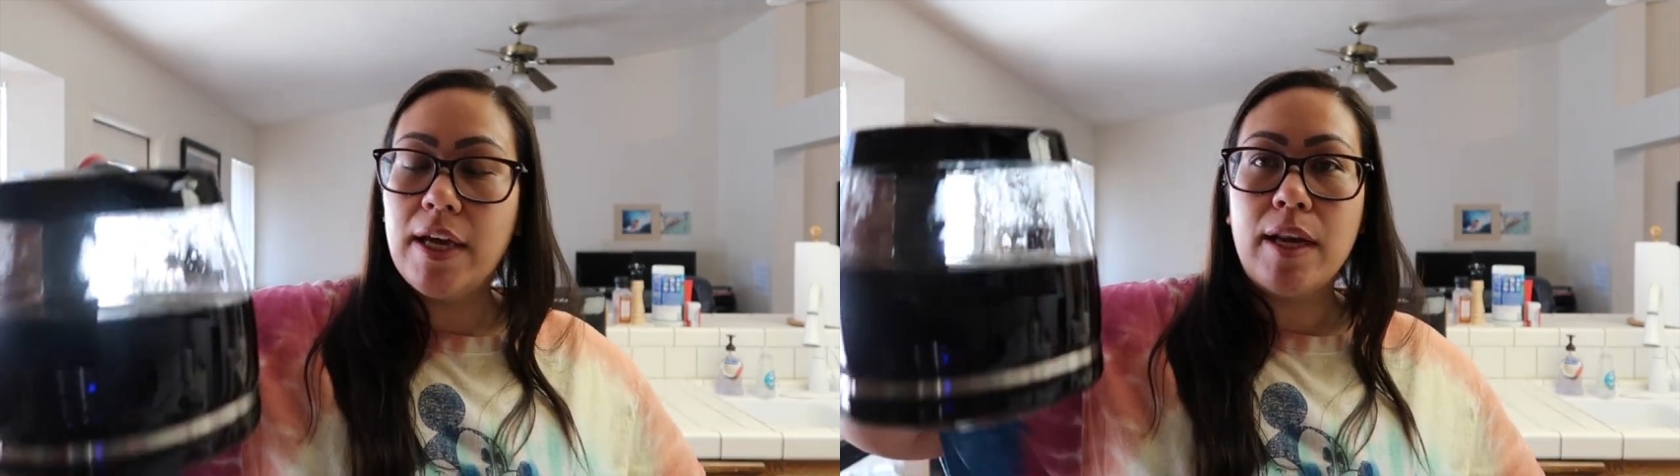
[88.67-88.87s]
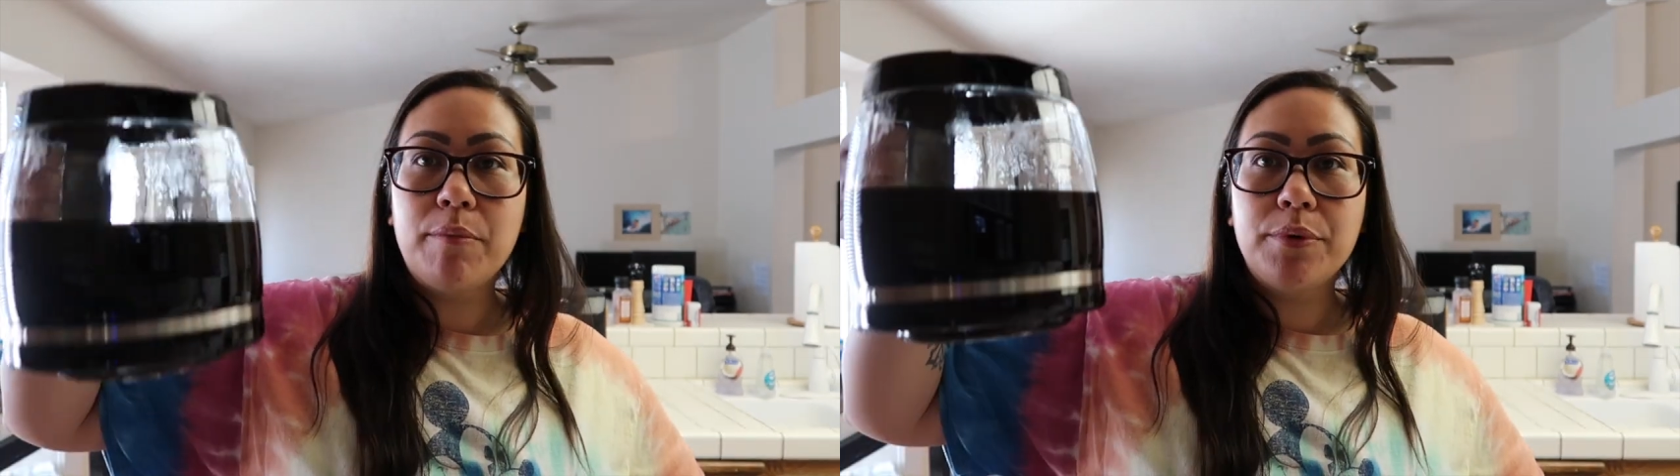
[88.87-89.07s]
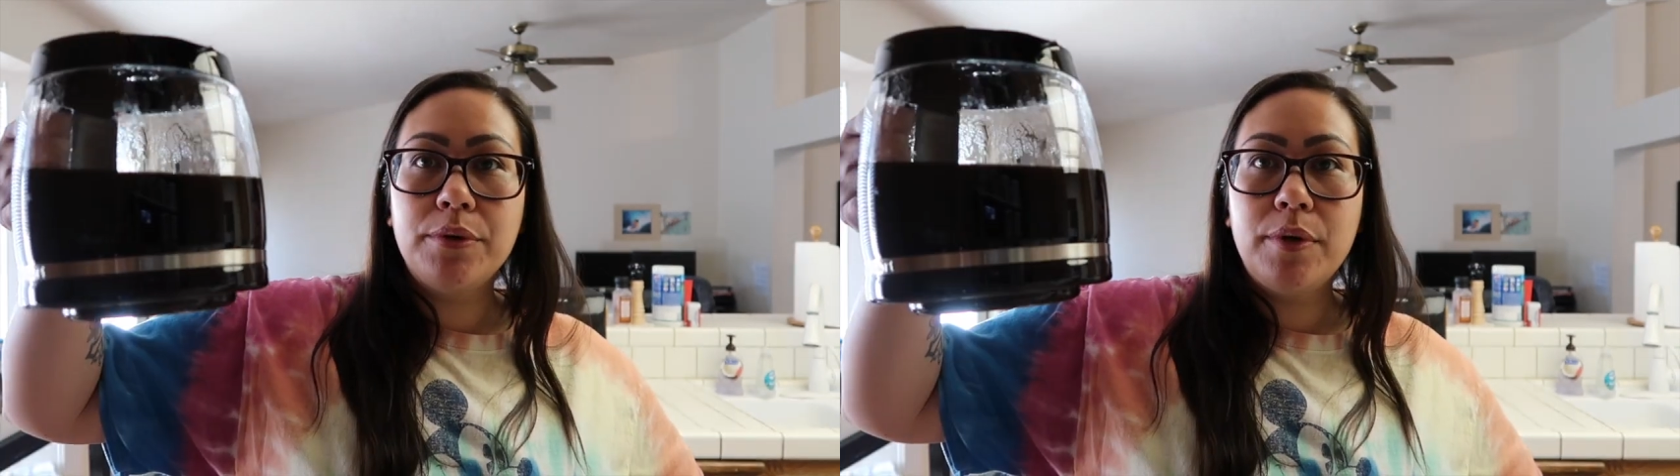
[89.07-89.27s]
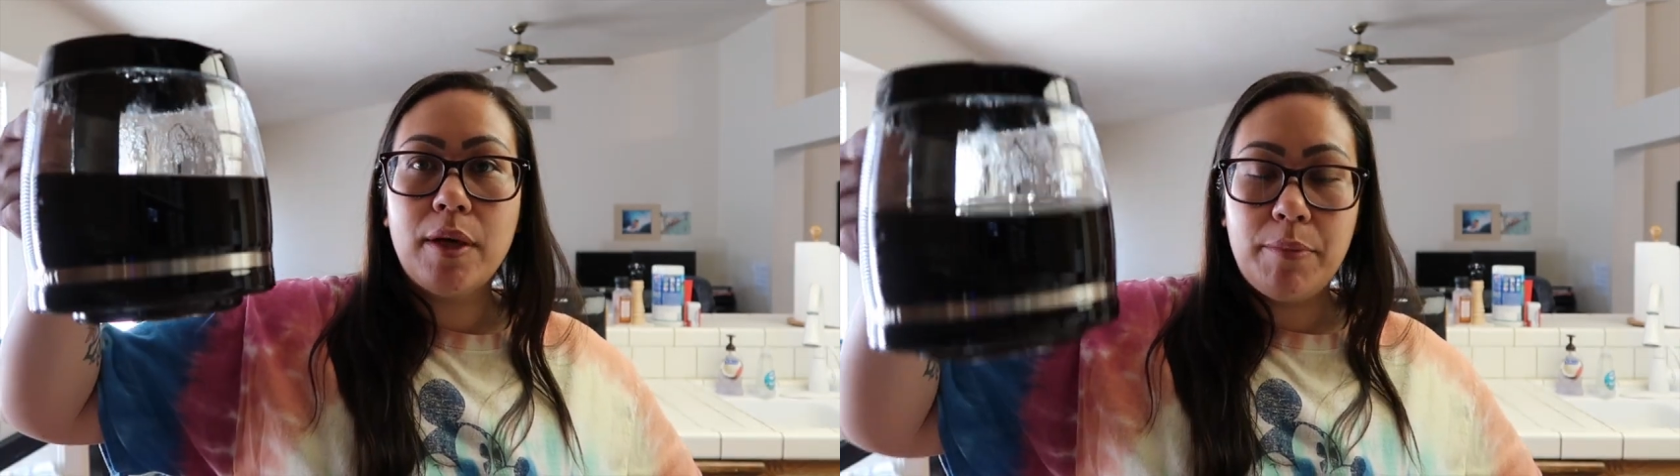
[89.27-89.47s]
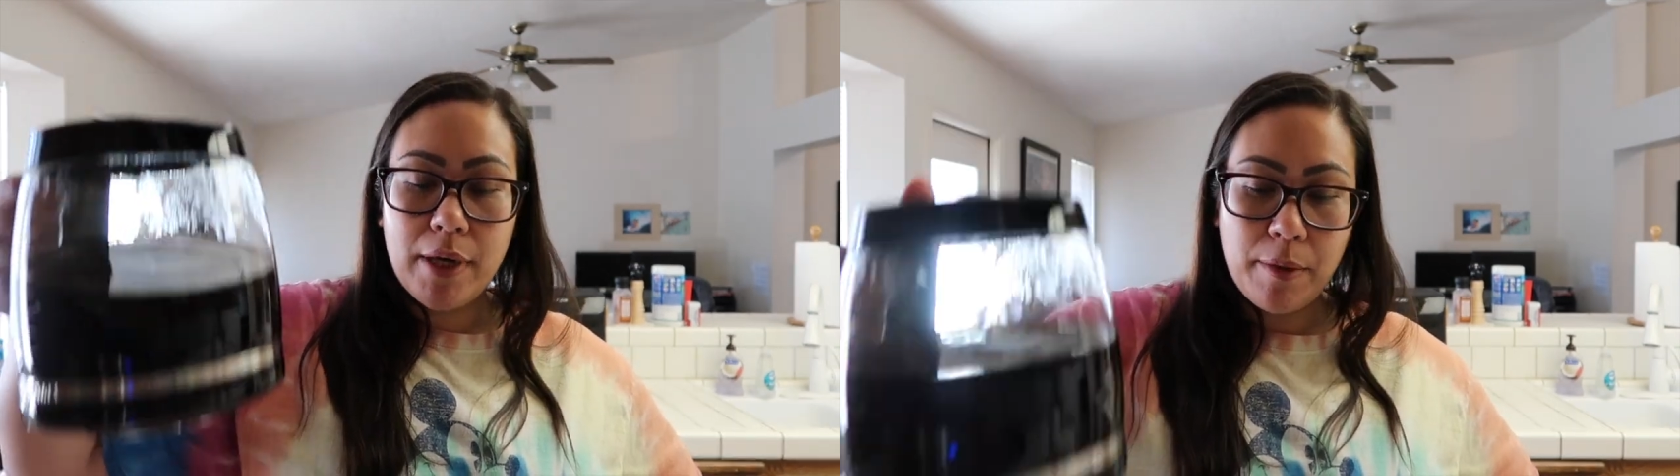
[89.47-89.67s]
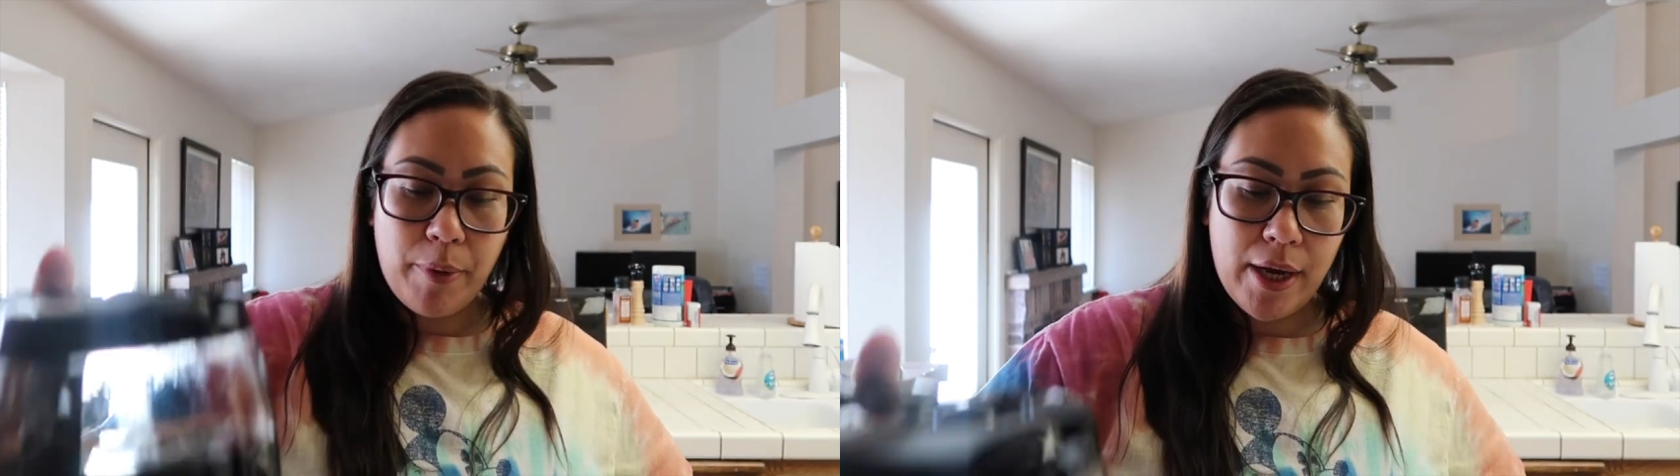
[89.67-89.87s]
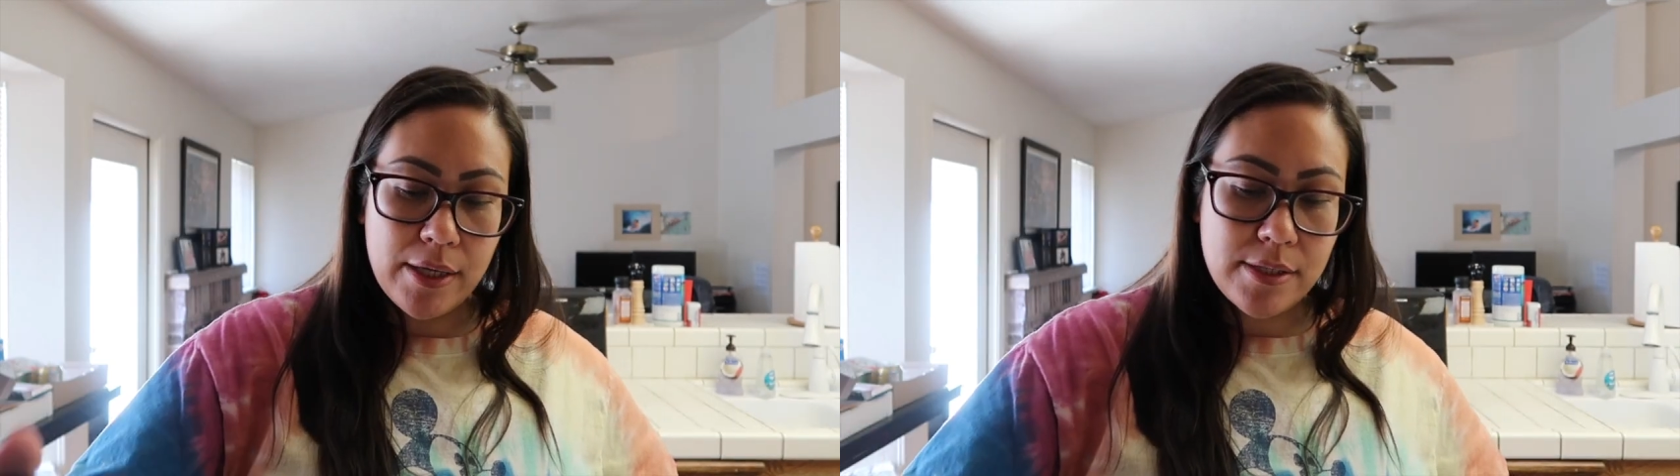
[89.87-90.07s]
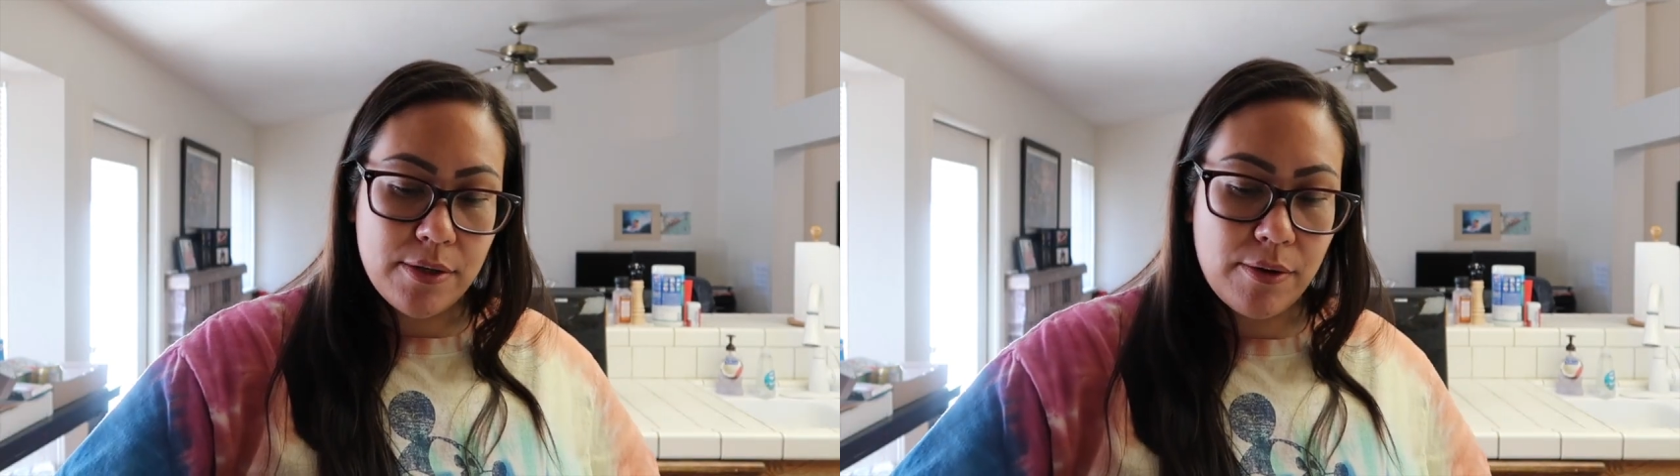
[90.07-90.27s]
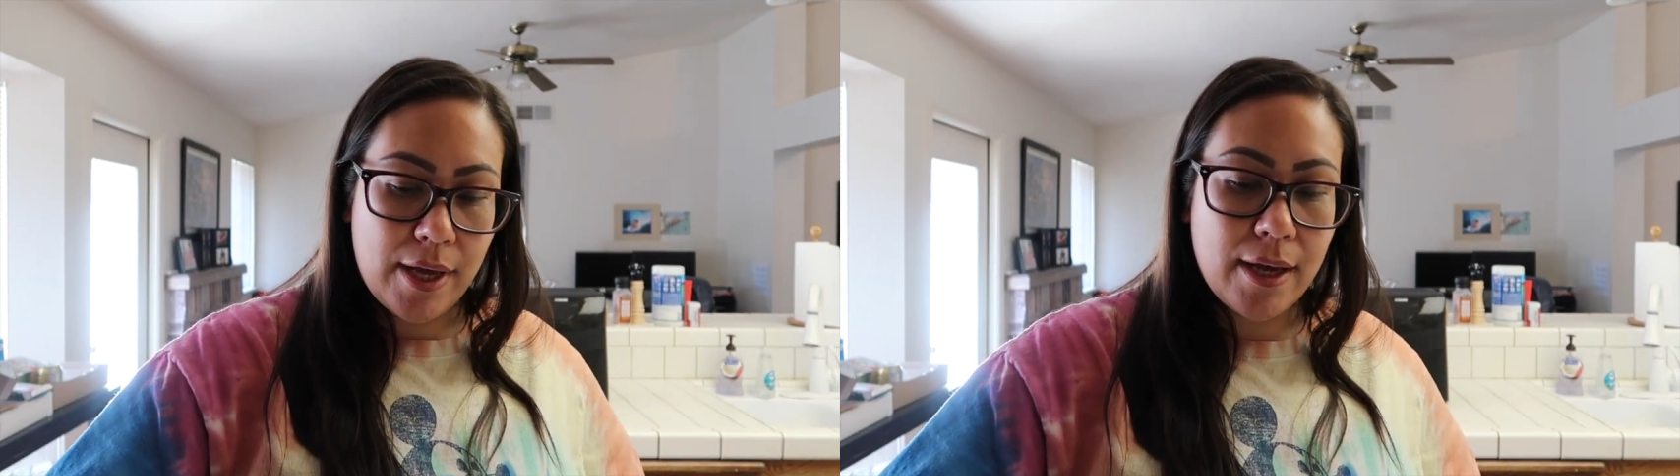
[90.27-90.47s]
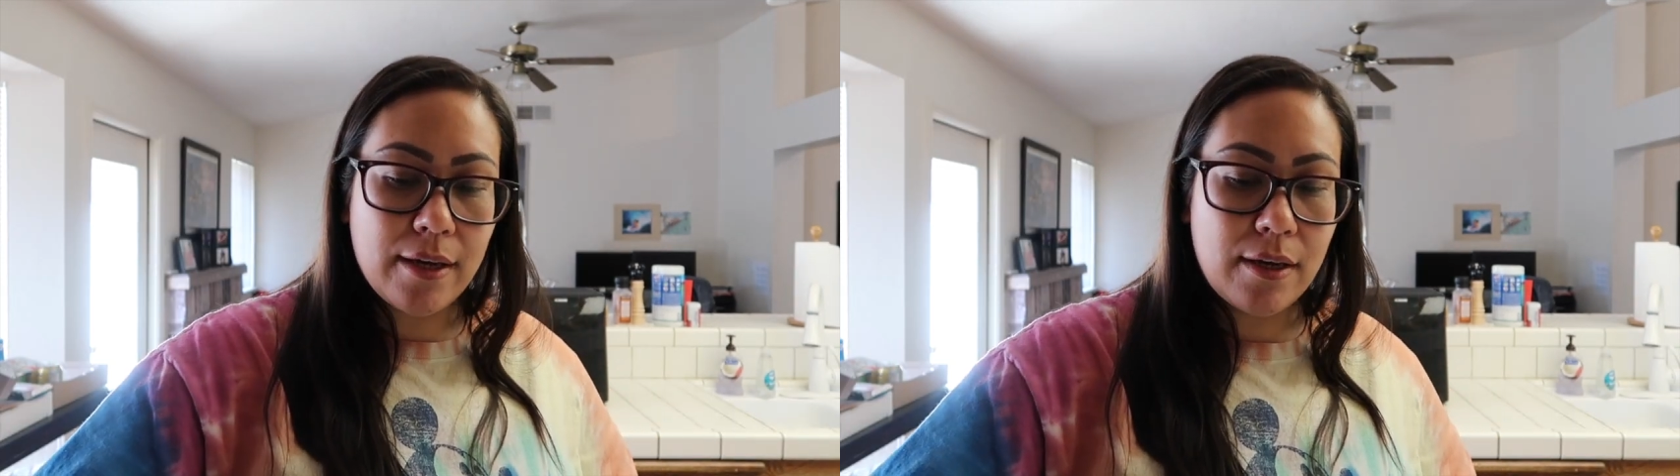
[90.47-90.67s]
And I brewed a bigger pot so
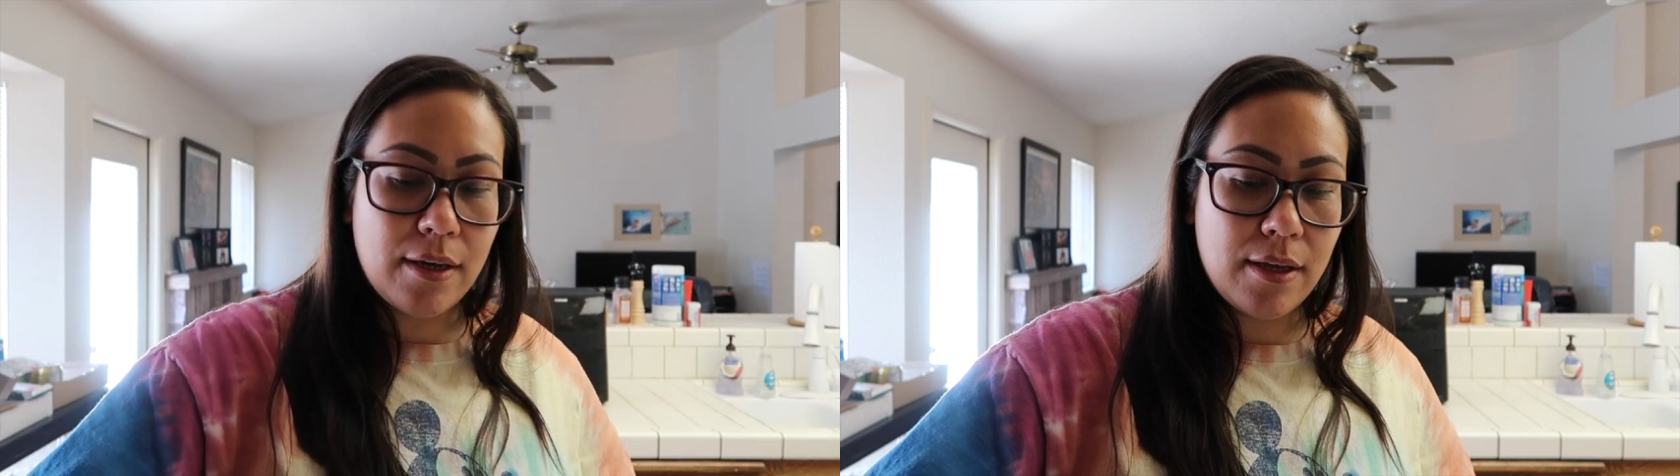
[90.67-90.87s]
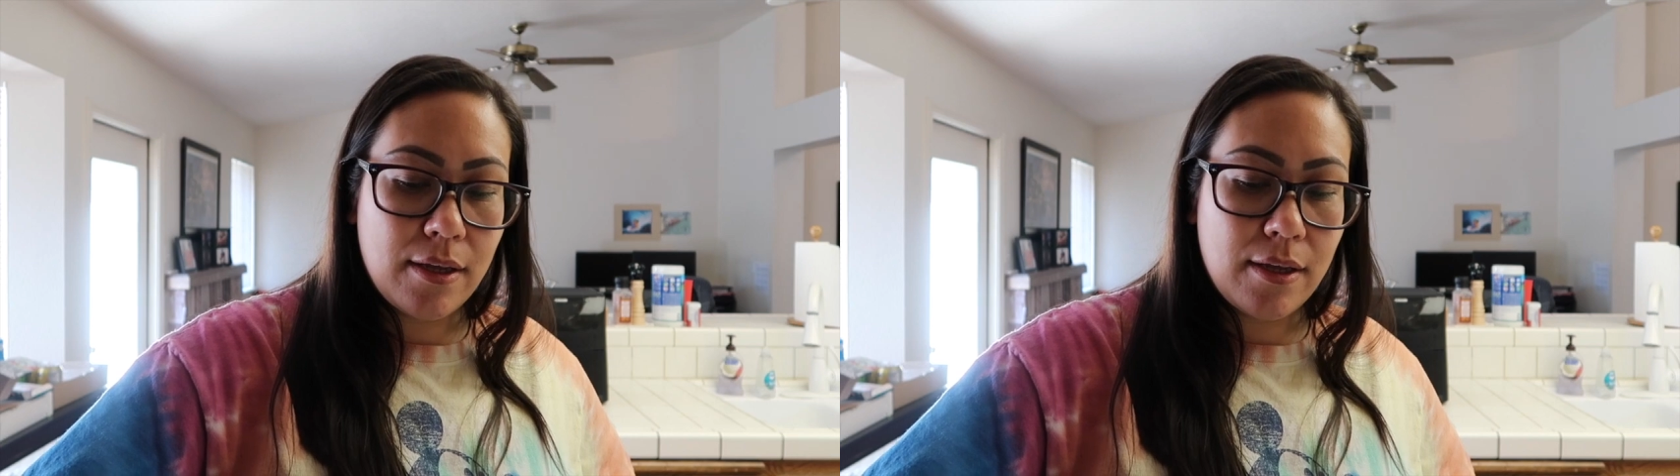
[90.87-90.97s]
that,